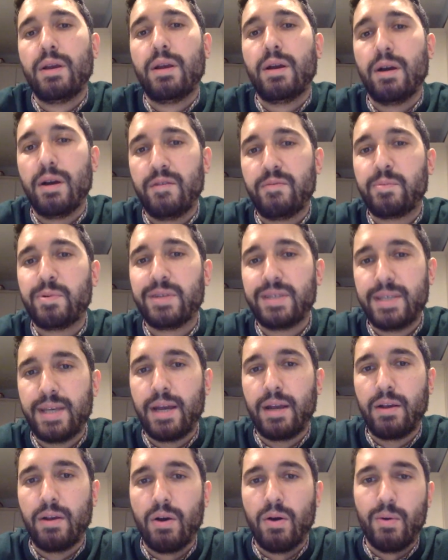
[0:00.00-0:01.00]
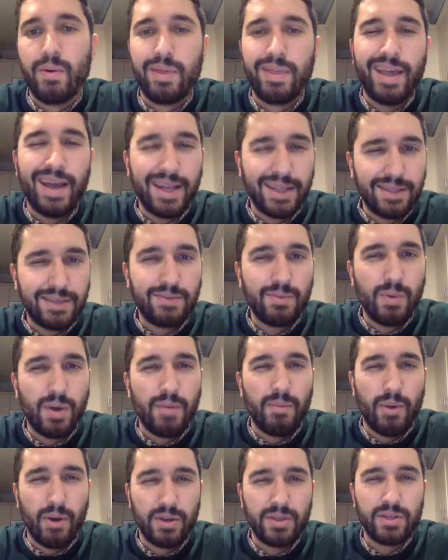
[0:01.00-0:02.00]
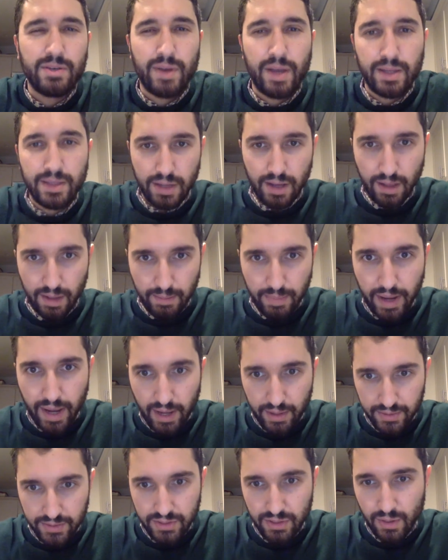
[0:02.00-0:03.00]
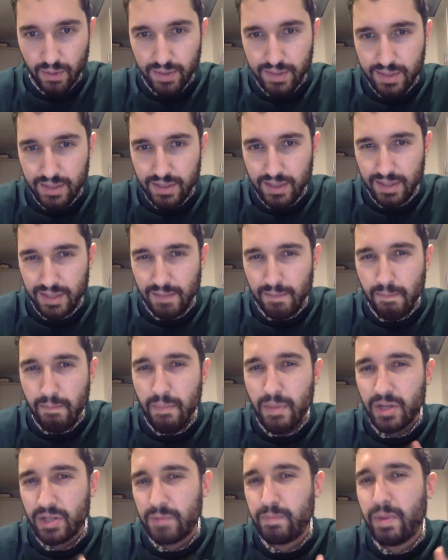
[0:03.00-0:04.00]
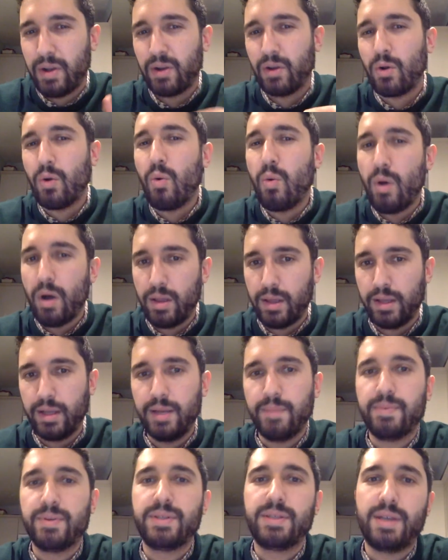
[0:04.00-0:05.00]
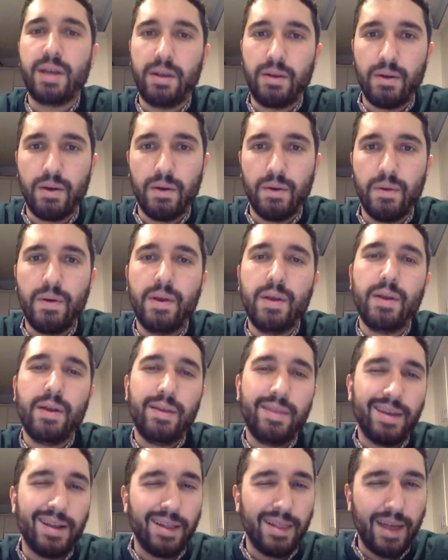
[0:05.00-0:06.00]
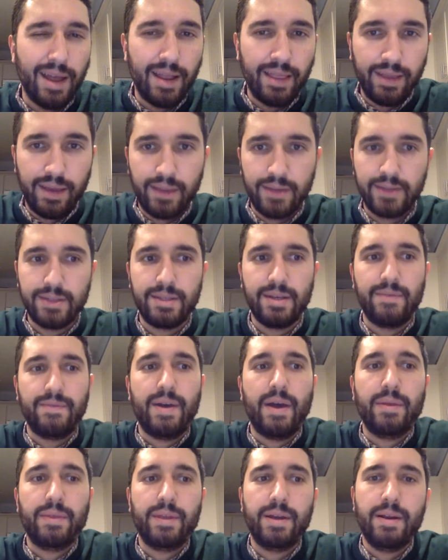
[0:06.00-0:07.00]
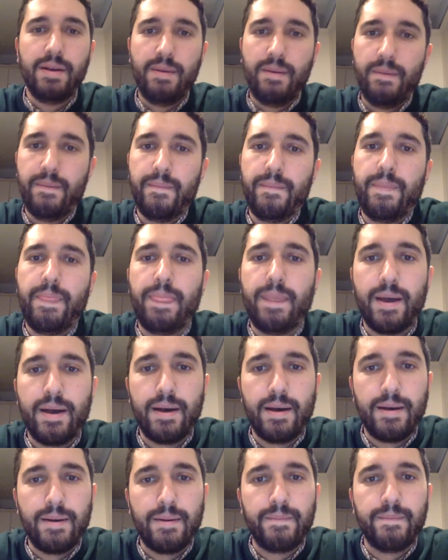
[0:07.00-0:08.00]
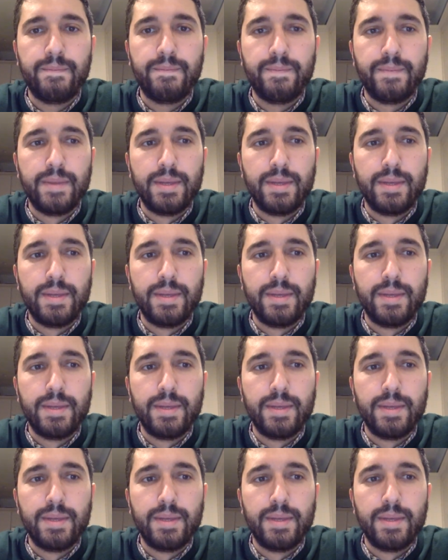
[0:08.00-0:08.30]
of Prosecco, and that's what Marsaret's all about. So it's a much better quality Prosecco than a lot of the other stuff out there. Um,